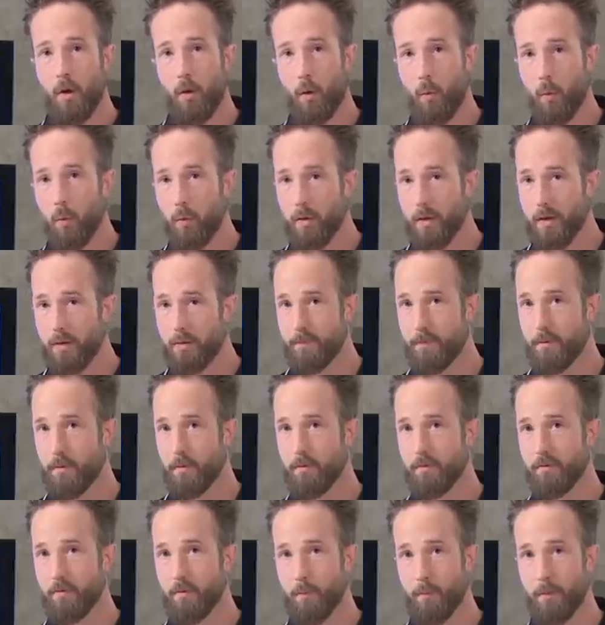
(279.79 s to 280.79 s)
Or if there
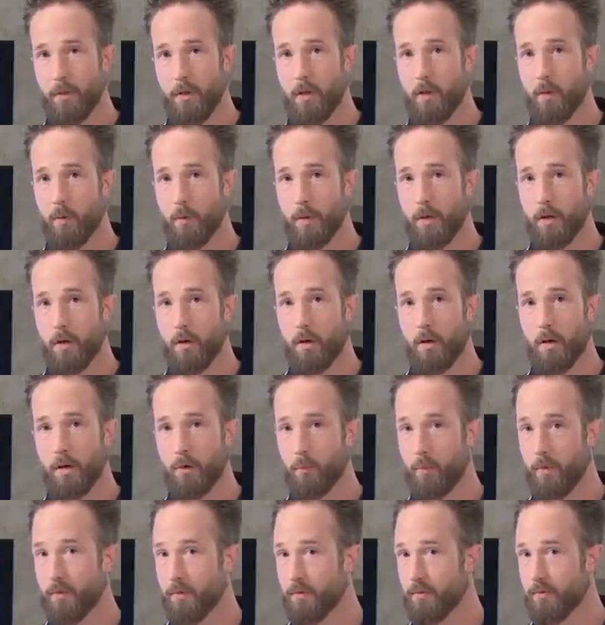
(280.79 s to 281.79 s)
is something going
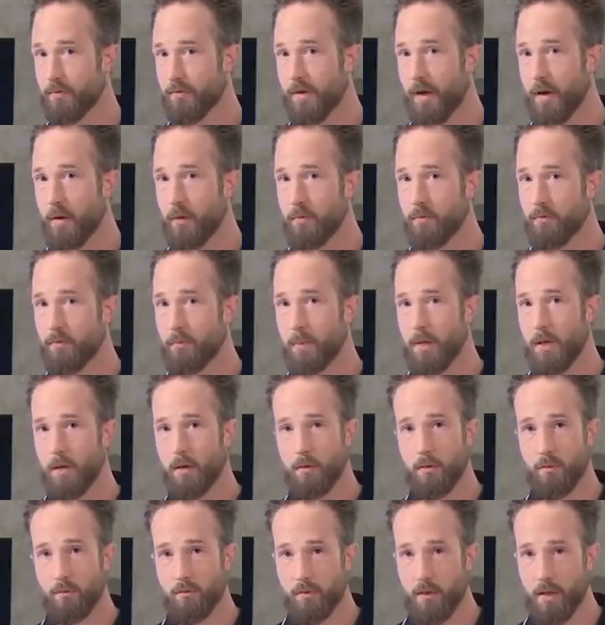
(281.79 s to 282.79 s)
on with the siren
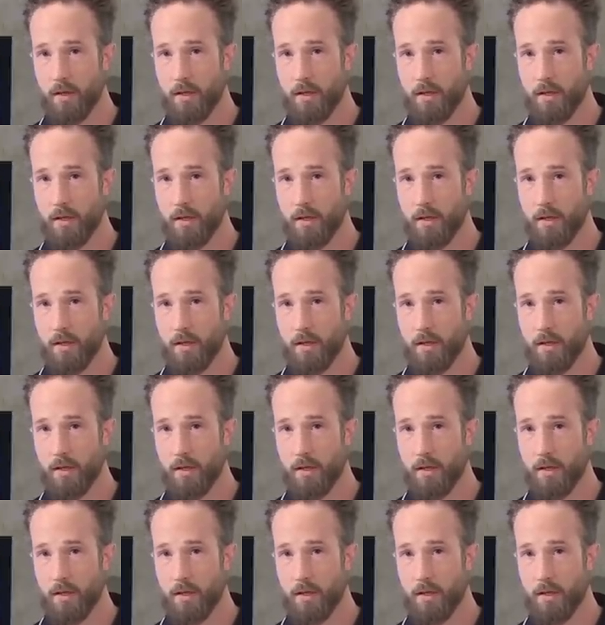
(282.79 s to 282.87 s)
speakers,